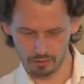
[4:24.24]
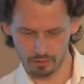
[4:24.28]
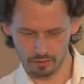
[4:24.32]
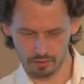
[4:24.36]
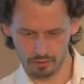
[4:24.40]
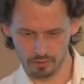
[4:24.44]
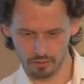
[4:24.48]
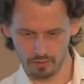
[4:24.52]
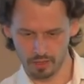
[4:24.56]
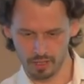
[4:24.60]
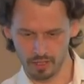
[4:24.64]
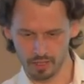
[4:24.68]

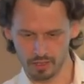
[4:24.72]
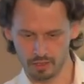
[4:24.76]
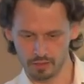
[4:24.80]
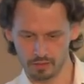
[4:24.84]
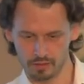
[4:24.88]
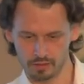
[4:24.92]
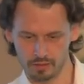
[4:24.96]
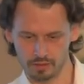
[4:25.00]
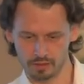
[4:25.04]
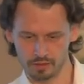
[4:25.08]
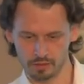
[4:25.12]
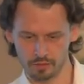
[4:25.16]
Okay,
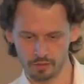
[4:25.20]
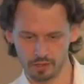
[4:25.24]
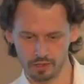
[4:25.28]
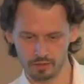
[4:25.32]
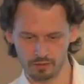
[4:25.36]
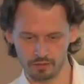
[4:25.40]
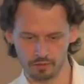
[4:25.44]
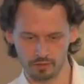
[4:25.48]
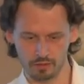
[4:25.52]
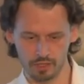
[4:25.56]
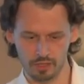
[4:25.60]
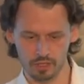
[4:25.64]
so it
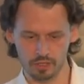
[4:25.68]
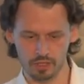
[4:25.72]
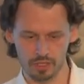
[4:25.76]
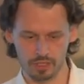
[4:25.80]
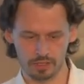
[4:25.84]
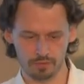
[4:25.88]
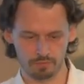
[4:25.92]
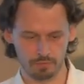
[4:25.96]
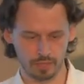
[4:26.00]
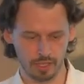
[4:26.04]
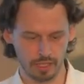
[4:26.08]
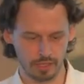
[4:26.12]

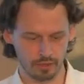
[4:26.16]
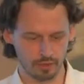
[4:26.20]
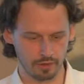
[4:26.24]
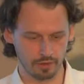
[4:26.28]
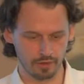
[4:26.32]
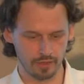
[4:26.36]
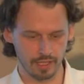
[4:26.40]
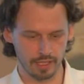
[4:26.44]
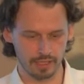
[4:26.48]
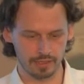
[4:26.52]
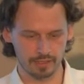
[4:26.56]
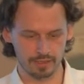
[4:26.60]
just played the
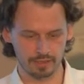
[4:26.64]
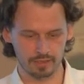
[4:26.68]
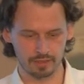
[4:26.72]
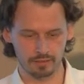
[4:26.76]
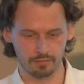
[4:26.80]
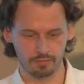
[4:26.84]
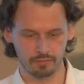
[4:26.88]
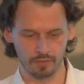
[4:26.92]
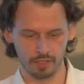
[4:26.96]
text,